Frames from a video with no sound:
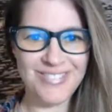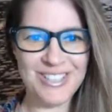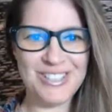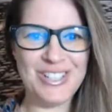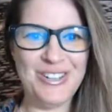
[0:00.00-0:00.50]

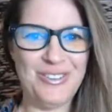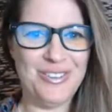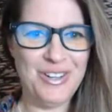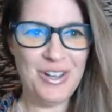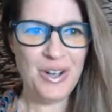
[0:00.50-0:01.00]
So,
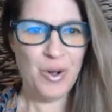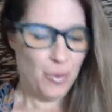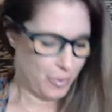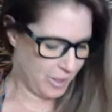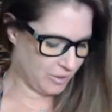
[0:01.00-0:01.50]

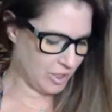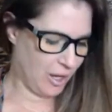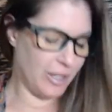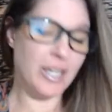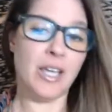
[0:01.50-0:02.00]
we are
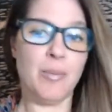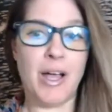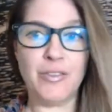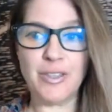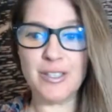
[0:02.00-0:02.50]
talking
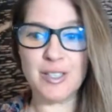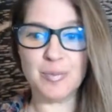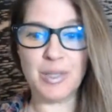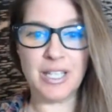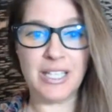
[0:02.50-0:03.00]
about the
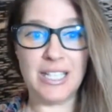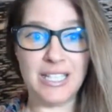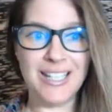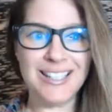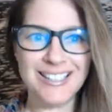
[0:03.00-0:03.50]

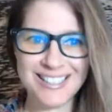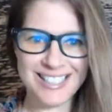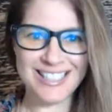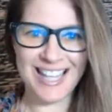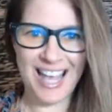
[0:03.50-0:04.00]
spleen
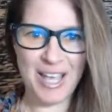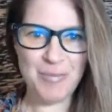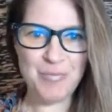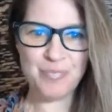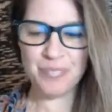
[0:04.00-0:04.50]
today,
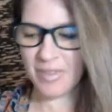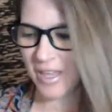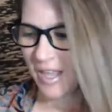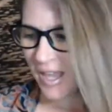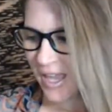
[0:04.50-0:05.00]

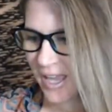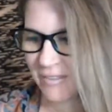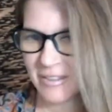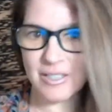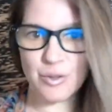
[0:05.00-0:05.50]
and
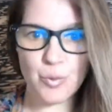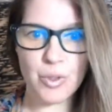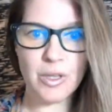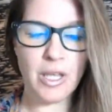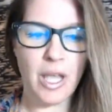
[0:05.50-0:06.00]
this
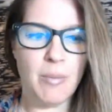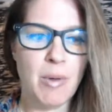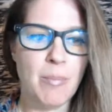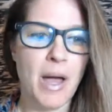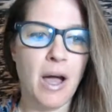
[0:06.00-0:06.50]
really came
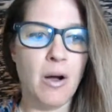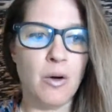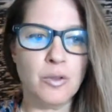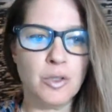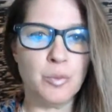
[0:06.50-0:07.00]

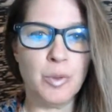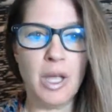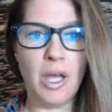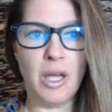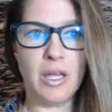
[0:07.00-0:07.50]
about
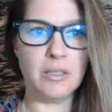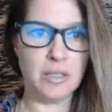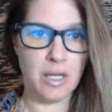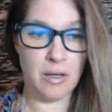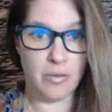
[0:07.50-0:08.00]
because
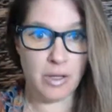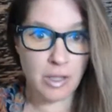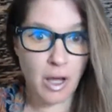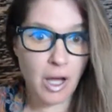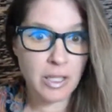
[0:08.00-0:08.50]
of a
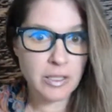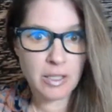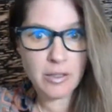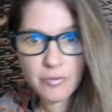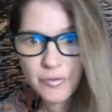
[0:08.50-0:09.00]
lot
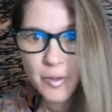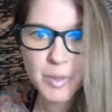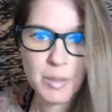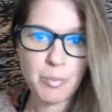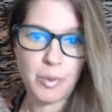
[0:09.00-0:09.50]
of
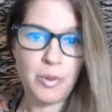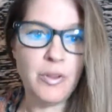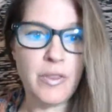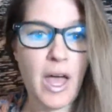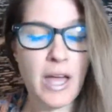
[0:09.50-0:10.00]
people
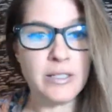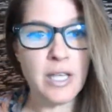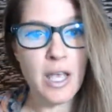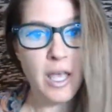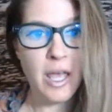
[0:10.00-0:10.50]
that
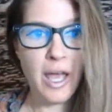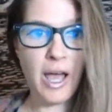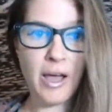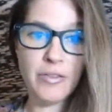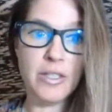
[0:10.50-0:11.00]

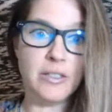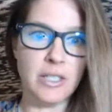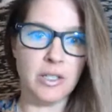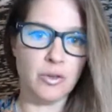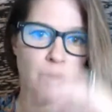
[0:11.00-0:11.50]
have this
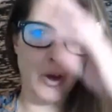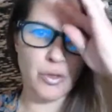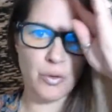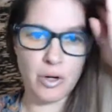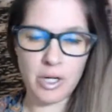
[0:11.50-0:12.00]
inner
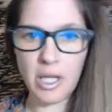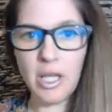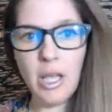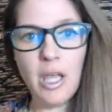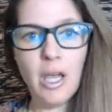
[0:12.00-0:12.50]
authority
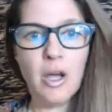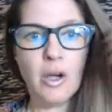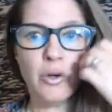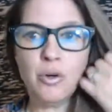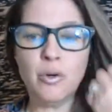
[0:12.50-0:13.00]

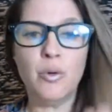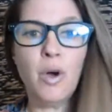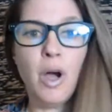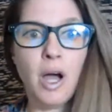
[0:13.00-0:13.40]
who,